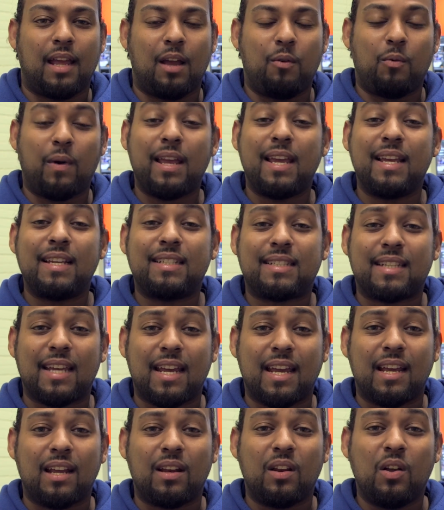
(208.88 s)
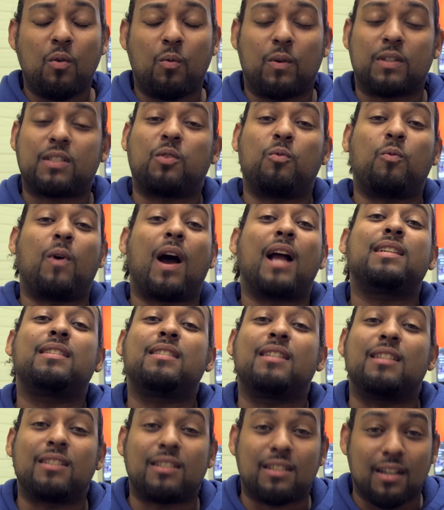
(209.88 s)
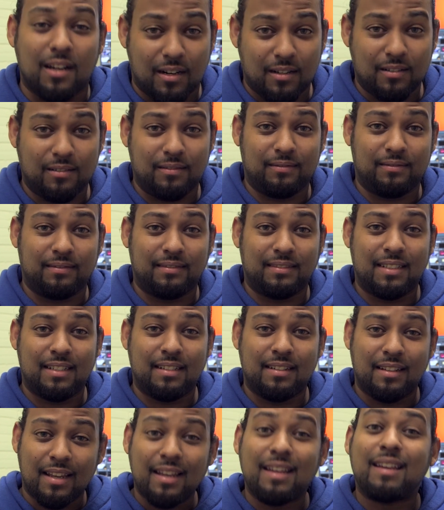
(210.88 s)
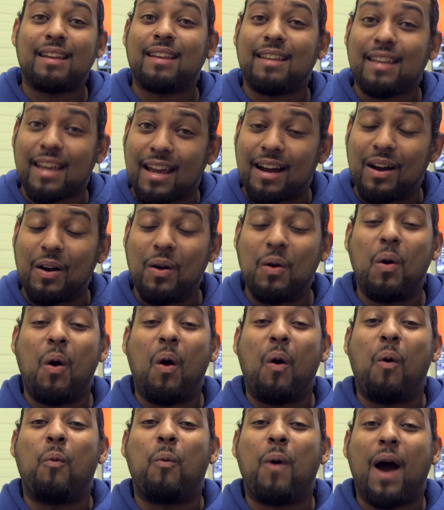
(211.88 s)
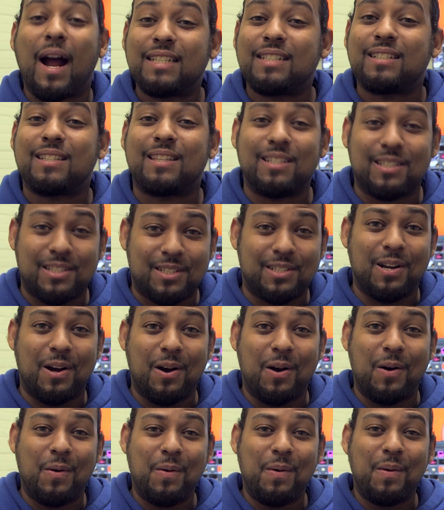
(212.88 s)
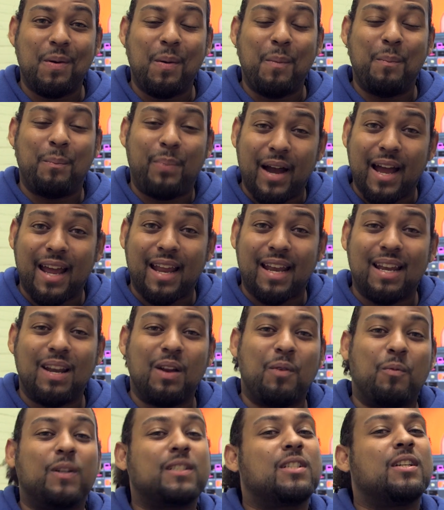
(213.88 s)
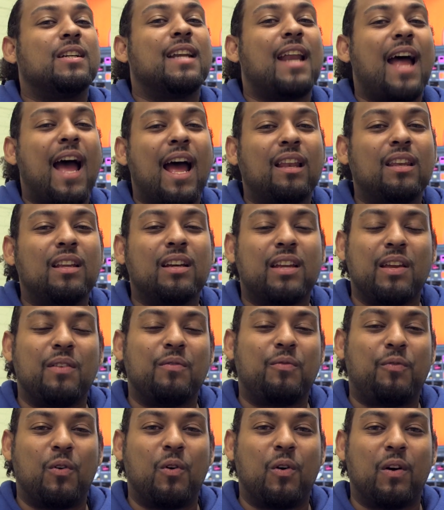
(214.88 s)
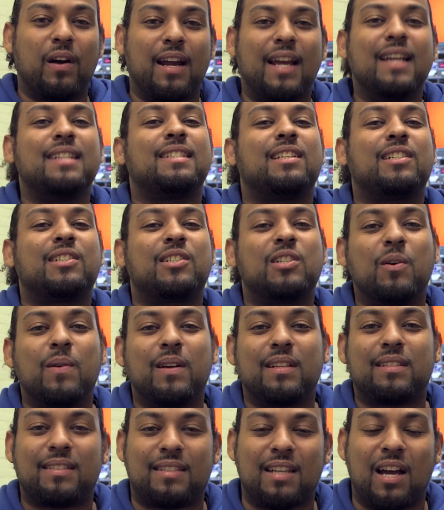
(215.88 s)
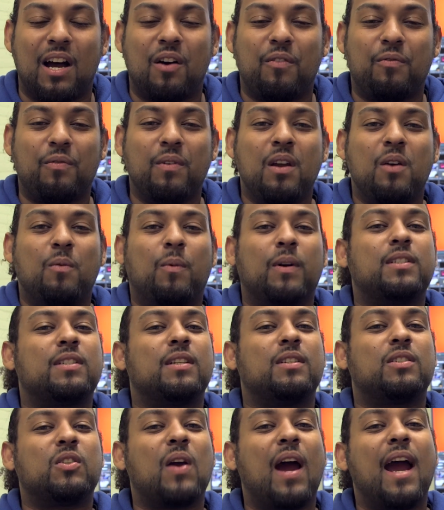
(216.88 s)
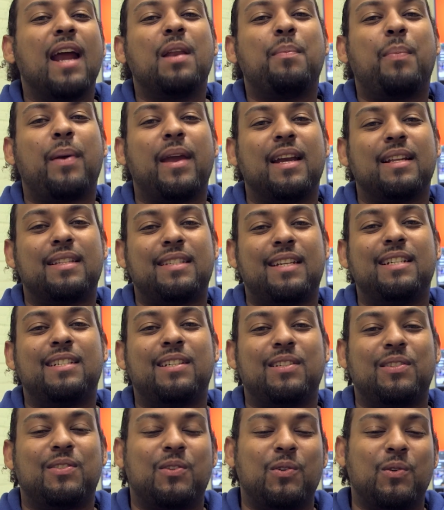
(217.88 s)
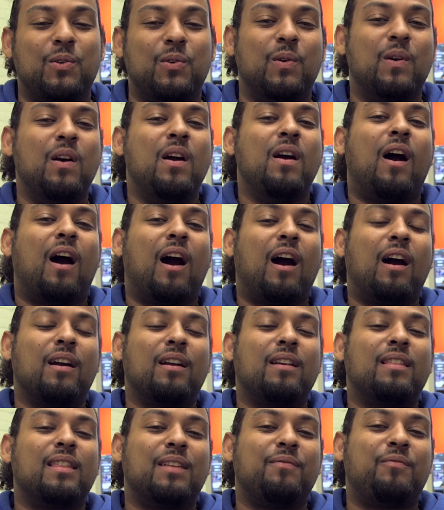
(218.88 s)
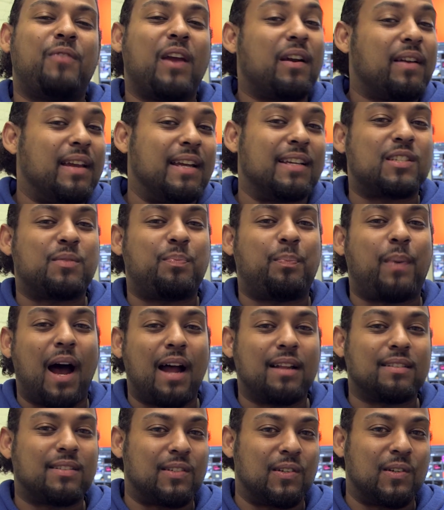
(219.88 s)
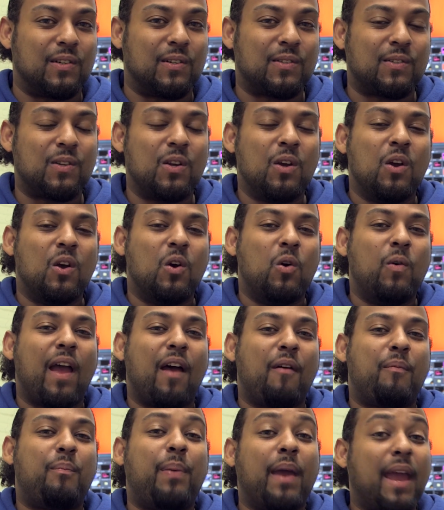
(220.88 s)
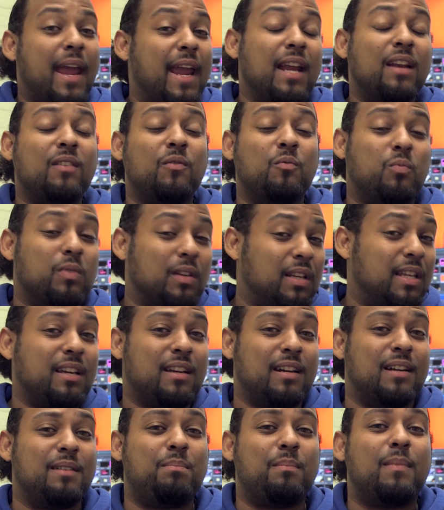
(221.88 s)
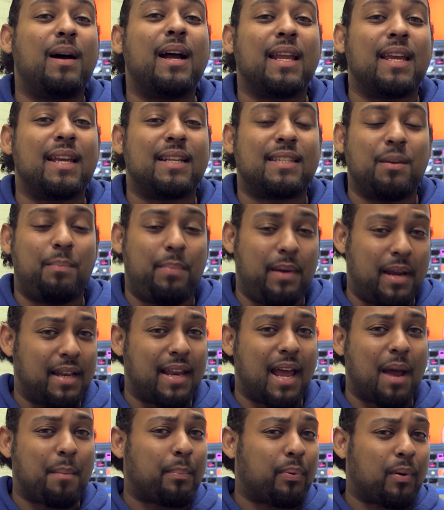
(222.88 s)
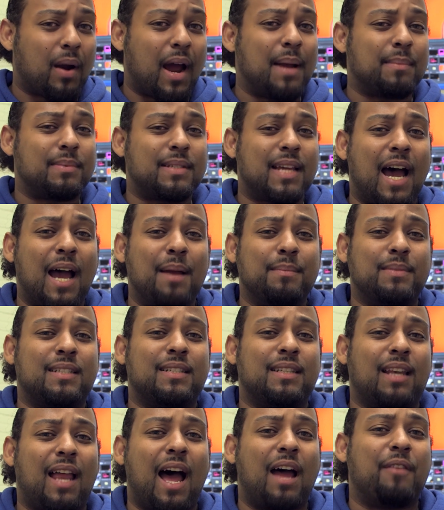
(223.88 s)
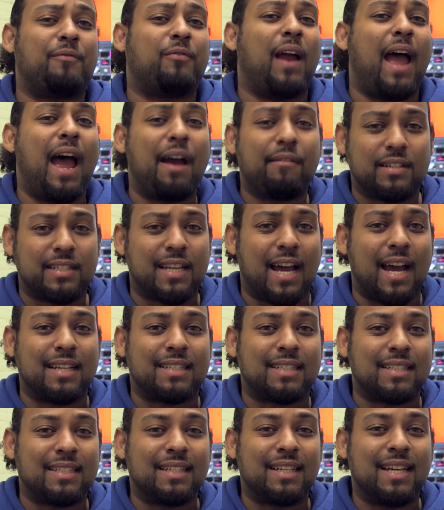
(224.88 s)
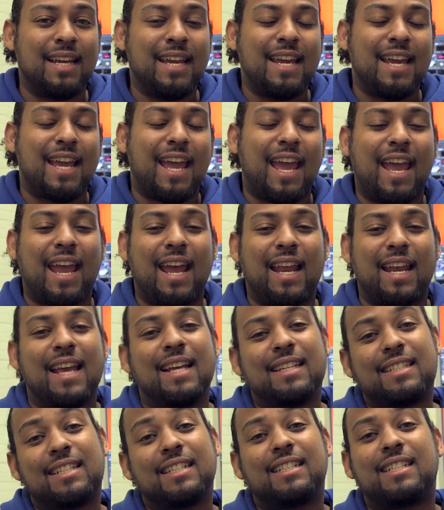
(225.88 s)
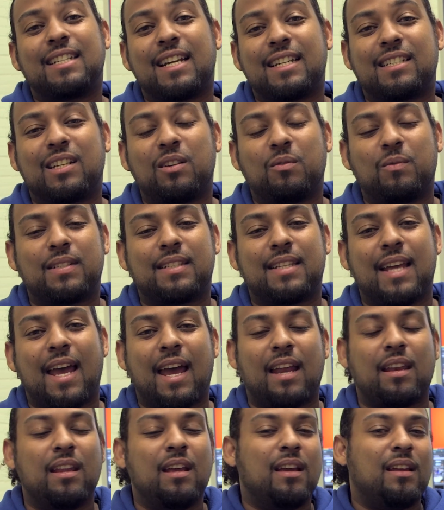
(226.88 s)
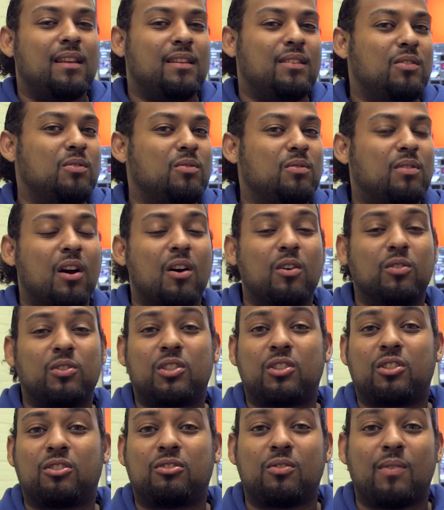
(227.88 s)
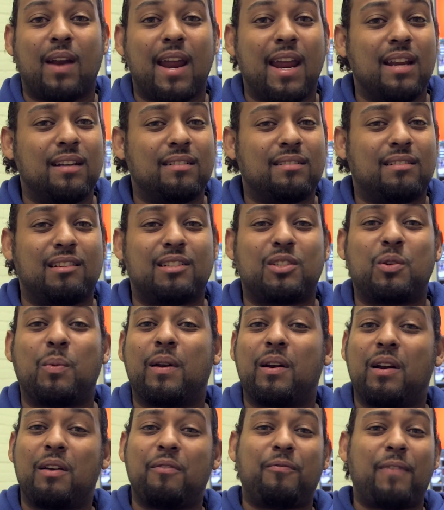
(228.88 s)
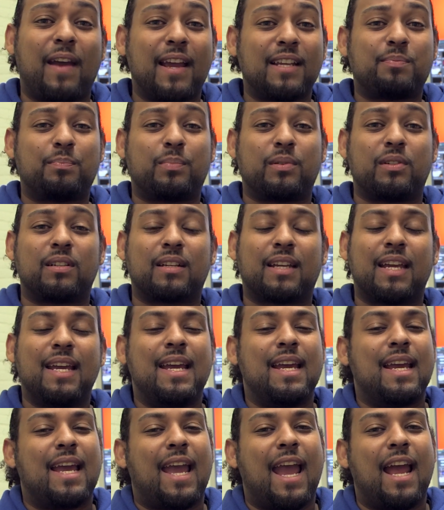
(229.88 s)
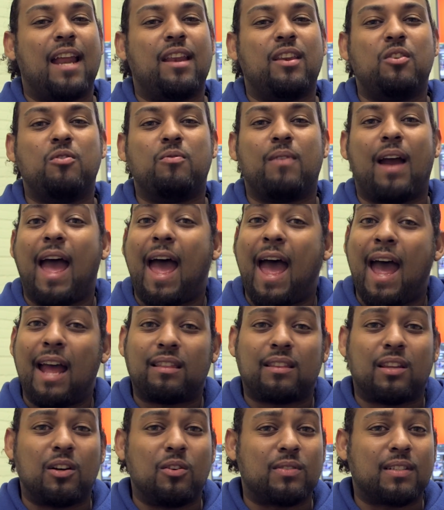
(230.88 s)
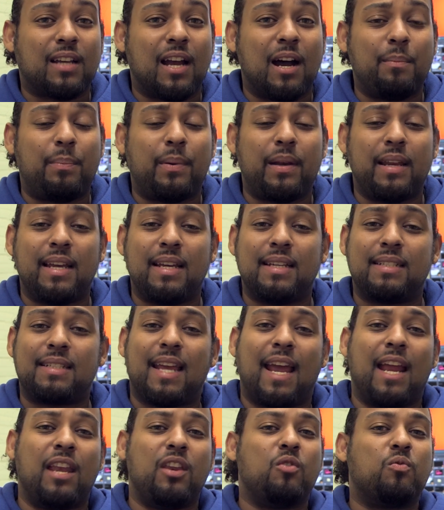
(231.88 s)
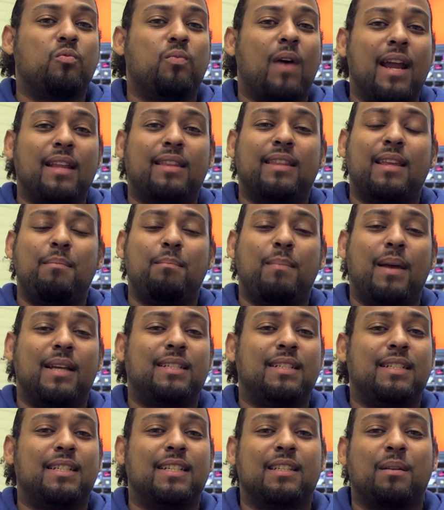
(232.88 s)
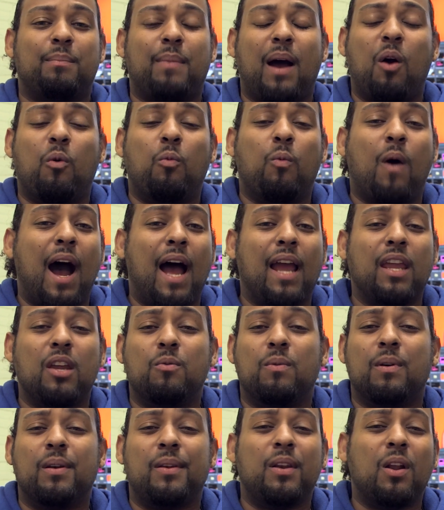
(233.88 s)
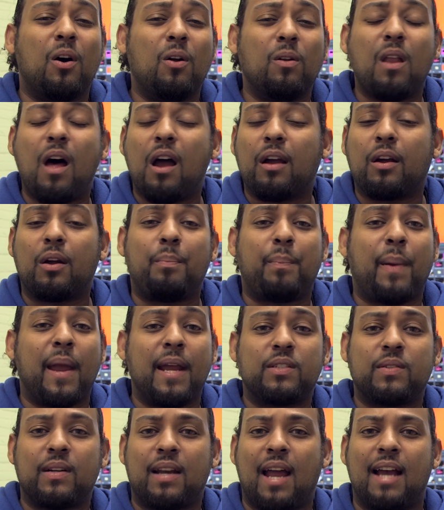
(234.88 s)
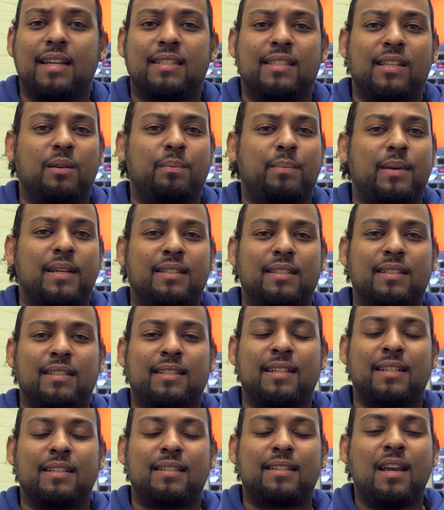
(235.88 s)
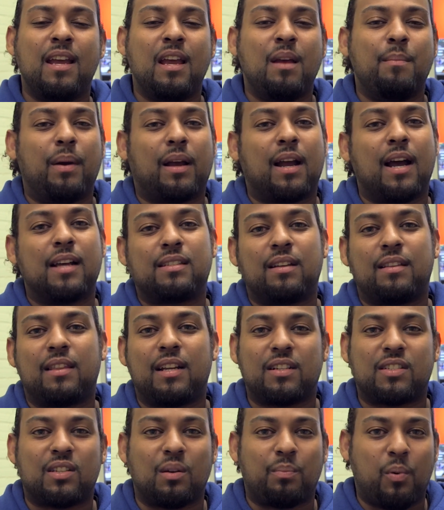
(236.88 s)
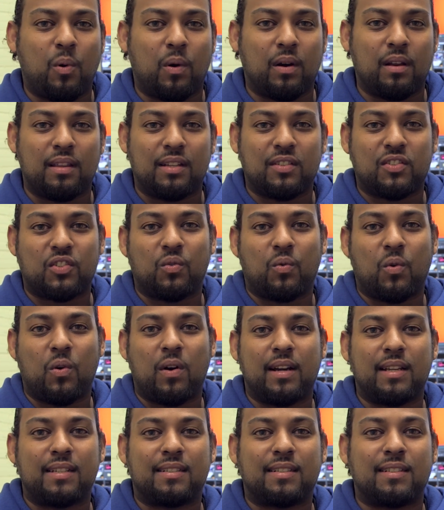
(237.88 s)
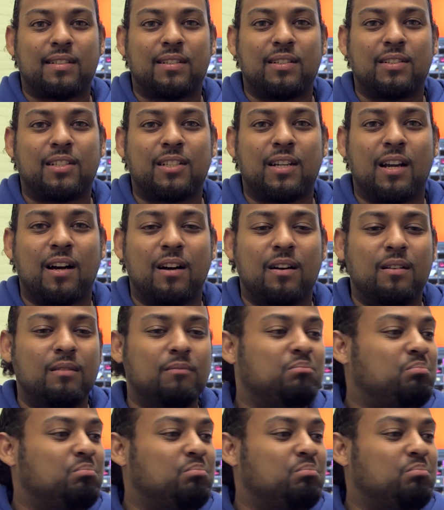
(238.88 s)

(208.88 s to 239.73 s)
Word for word: And what he said was to watch the show. Yeah, watch the show. But what you're not looking for is the show itself. What you're trying to pay attention to are the various sponsors who have paid really good money to be in that primetime slot for advertising. And his suggestion was that you go straight to Twitter and Facebook and you at those companies and you write them messages about why you will no longer patronize their businesses because of their support of the Sorority Sister show.